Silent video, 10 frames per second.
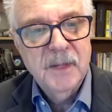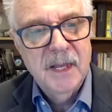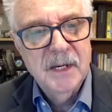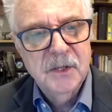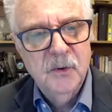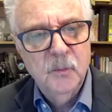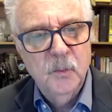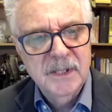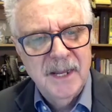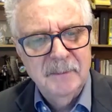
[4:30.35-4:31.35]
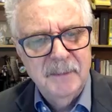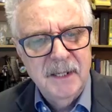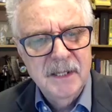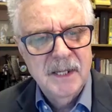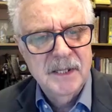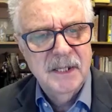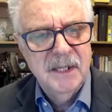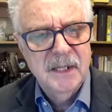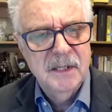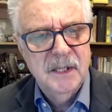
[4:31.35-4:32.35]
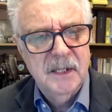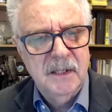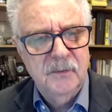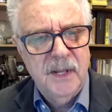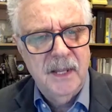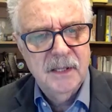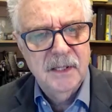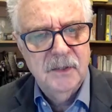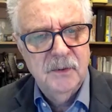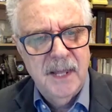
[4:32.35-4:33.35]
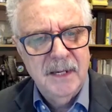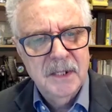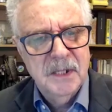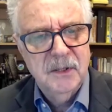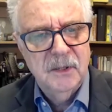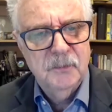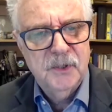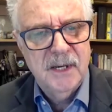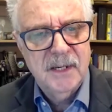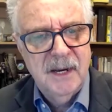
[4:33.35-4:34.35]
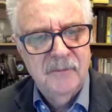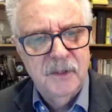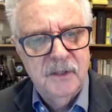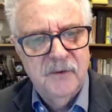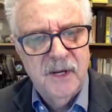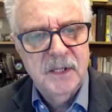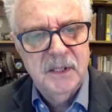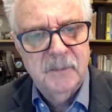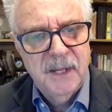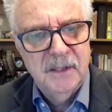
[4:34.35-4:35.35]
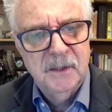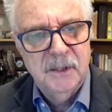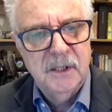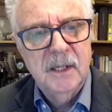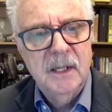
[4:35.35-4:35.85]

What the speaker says: And so what that means, I think, is that since you can't necessarily protect every device independently,